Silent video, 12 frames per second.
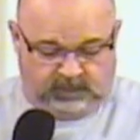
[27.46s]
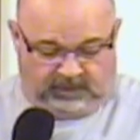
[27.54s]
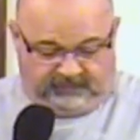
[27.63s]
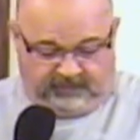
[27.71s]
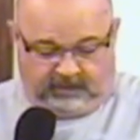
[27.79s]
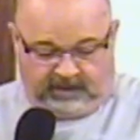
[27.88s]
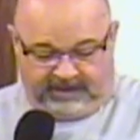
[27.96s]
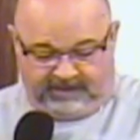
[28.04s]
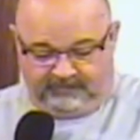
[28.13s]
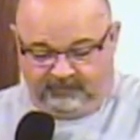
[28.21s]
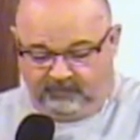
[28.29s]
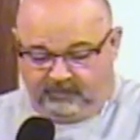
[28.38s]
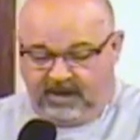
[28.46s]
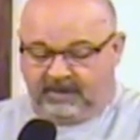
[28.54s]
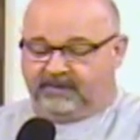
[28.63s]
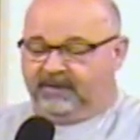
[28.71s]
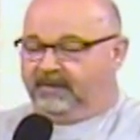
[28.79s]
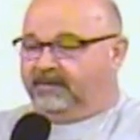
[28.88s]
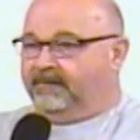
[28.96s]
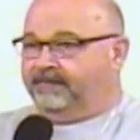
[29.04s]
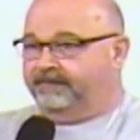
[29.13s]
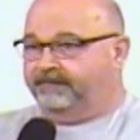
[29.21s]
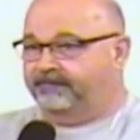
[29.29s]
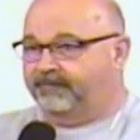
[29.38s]
I feel like I'm directed,
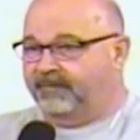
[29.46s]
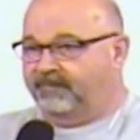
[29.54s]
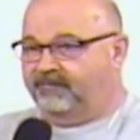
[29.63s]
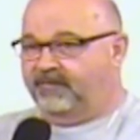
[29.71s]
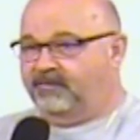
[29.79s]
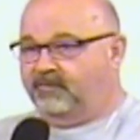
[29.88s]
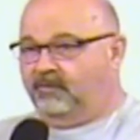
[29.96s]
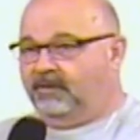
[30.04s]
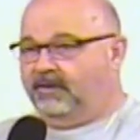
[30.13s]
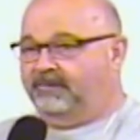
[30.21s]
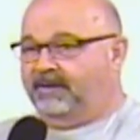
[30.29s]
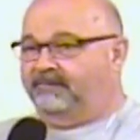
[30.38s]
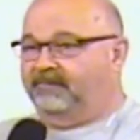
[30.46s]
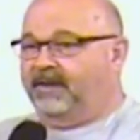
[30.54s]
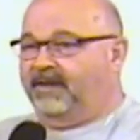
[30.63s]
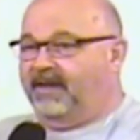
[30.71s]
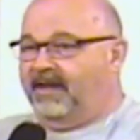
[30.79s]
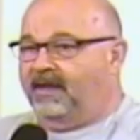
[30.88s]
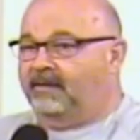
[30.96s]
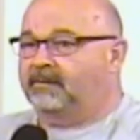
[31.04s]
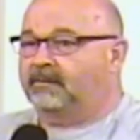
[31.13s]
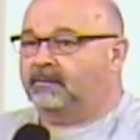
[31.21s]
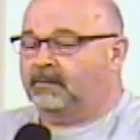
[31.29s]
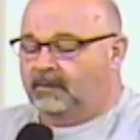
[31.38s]
if you know what I mean by that.
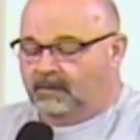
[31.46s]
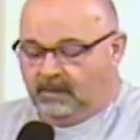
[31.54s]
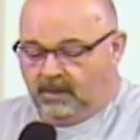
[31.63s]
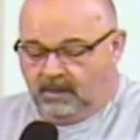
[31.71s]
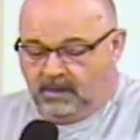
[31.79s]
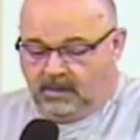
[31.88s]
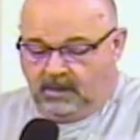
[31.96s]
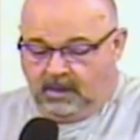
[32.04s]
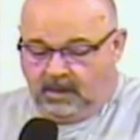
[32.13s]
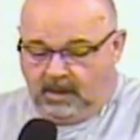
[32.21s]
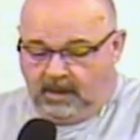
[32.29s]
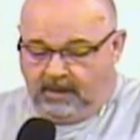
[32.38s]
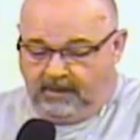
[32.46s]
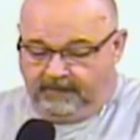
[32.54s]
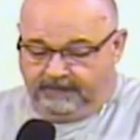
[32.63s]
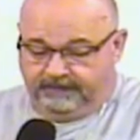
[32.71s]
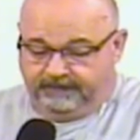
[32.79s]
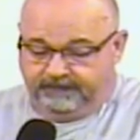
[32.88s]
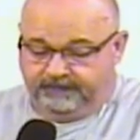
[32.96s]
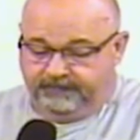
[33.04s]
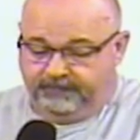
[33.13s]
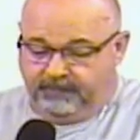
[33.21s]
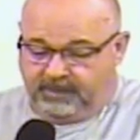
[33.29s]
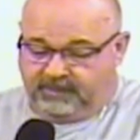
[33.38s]
Um,
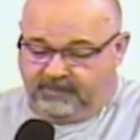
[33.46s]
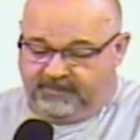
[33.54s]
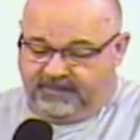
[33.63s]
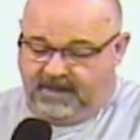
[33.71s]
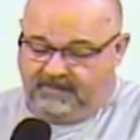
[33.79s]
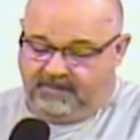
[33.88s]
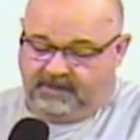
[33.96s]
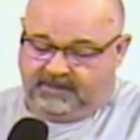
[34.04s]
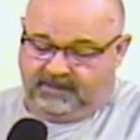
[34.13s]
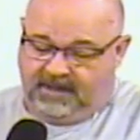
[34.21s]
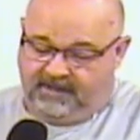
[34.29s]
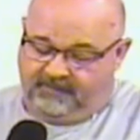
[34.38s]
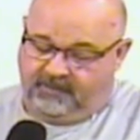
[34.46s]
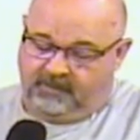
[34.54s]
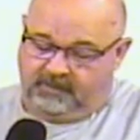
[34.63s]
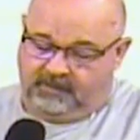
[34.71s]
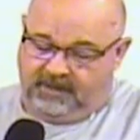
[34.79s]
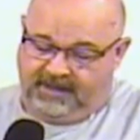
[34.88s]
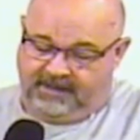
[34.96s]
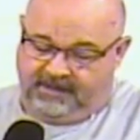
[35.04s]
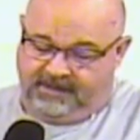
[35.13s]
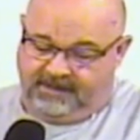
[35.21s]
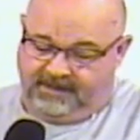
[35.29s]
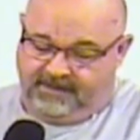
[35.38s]
but the statement that I've heard
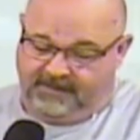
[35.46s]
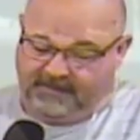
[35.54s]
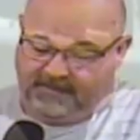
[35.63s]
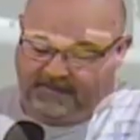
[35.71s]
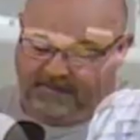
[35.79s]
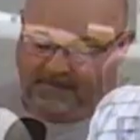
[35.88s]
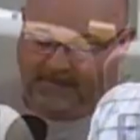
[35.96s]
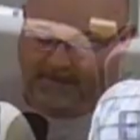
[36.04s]
lately is